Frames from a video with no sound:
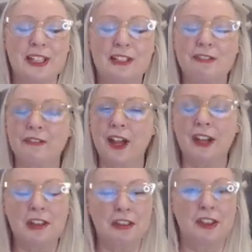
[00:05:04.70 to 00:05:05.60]
if
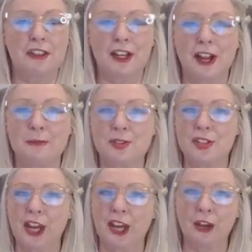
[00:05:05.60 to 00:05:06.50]
anything that I'm
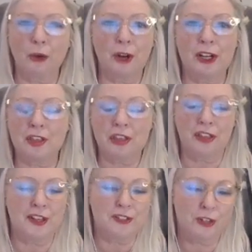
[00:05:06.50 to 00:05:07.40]
saying or any of the
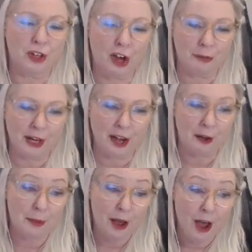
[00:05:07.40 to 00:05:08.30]
things that are coming
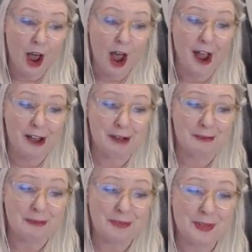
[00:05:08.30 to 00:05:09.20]
up
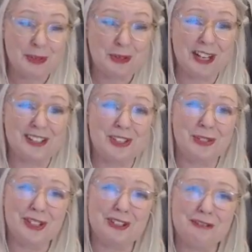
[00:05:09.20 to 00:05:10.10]
create a
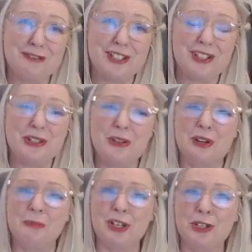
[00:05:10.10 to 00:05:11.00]
trigger for you
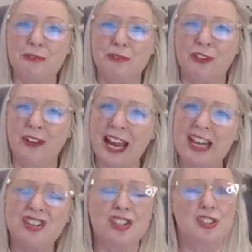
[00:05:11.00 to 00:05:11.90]
and make you feel
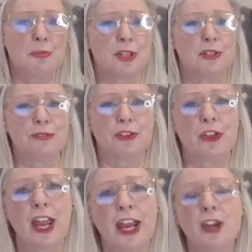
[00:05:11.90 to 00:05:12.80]
anxious, make you feel
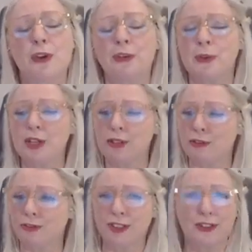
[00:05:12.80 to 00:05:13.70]
angry, make you
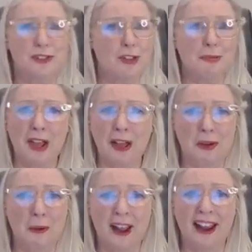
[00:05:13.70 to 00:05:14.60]
feel some kind
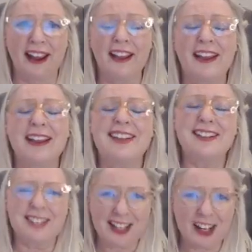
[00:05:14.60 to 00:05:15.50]
of way,
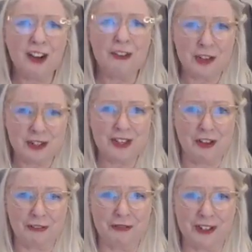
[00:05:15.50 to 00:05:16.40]
take care of
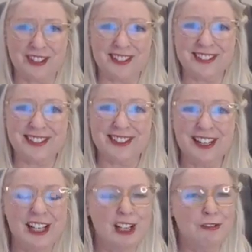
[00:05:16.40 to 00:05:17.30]
yourself first.
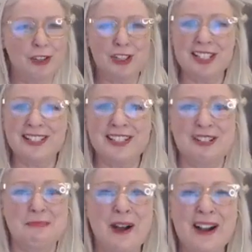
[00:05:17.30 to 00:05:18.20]
If you need to
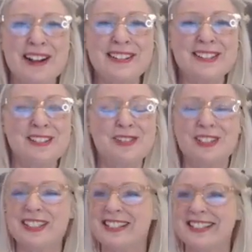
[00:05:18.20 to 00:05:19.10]
hit pause, if
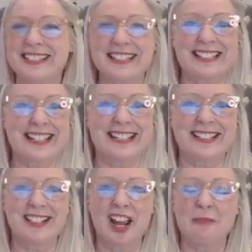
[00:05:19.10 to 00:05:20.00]
you need to take
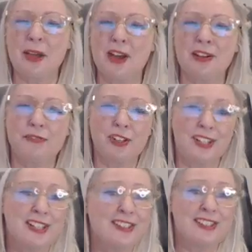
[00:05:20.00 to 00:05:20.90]
a time out, if you
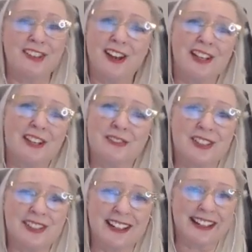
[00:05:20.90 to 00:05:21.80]
need to not
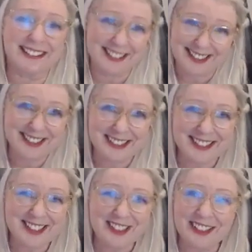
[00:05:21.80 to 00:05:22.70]
even like listen to
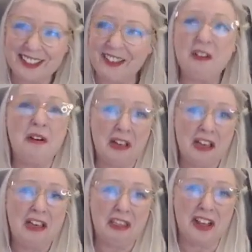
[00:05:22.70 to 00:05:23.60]
this right now,
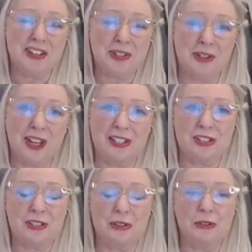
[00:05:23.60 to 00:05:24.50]
that's okay
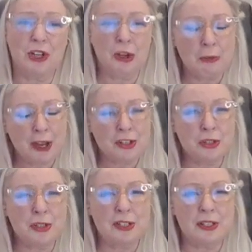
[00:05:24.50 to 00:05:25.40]
too. Come back
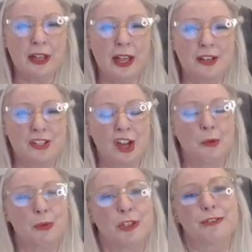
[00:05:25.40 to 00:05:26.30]
to it at a
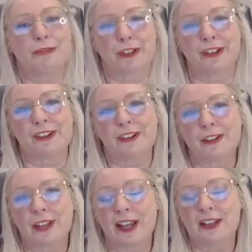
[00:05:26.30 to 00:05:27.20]
time when you
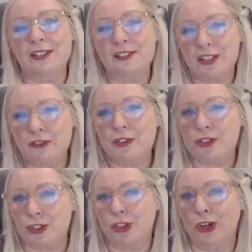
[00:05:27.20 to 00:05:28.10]
feel like safe
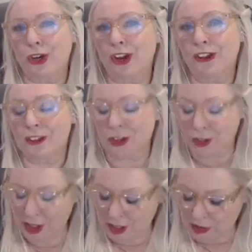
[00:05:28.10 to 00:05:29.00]
and secure and that
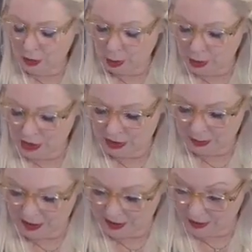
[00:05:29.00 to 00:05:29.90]
you can explore
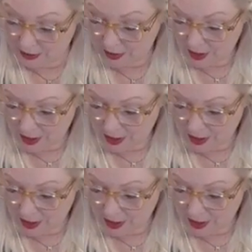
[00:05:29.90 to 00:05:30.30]
some of these